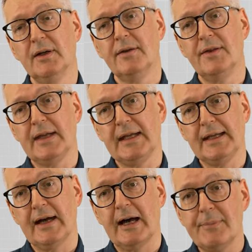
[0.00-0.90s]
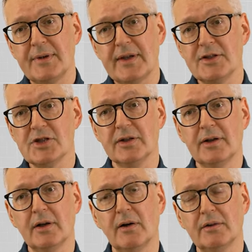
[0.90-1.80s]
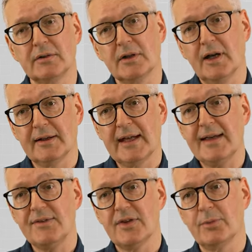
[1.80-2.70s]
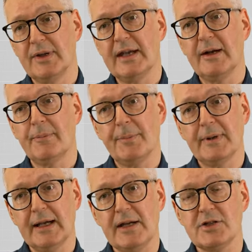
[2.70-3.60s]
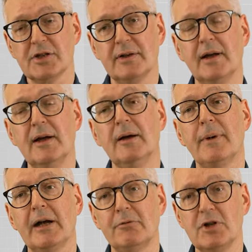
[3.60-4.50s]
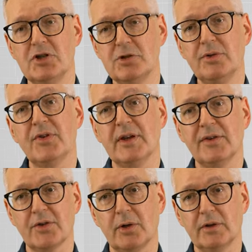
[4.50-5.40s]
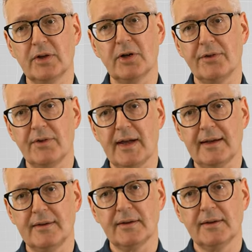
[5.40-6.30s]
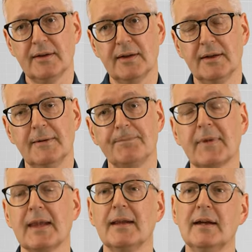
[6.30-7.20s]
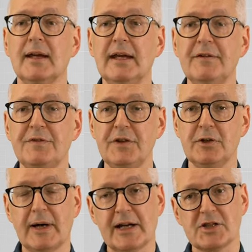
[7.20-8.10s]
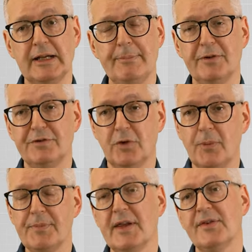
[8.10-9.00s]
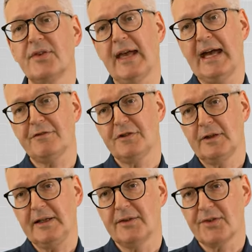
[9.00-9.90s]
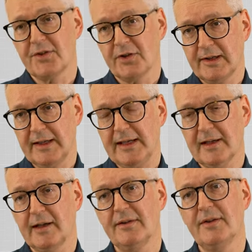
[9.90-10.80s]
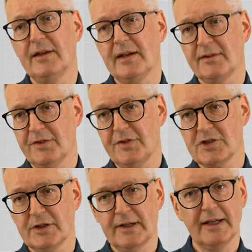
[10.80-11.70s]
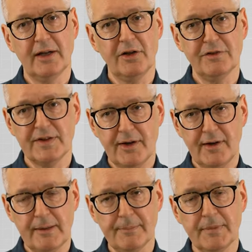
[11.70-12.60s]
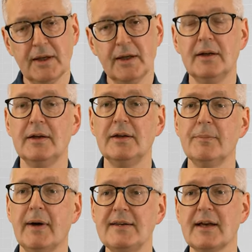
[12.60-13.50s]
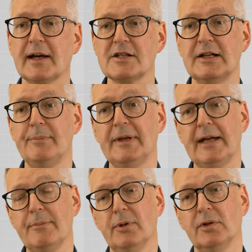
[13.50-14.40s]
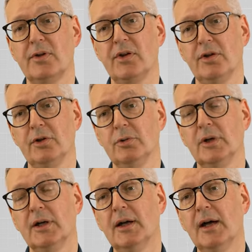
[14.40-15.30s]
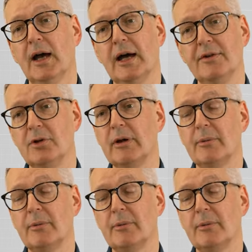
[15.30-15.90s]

the hypertension uh, cases within a population by reducing salt content. If you actually performed this carefully and subtly and did it sufficiently over time, you might actually be able to uh, do it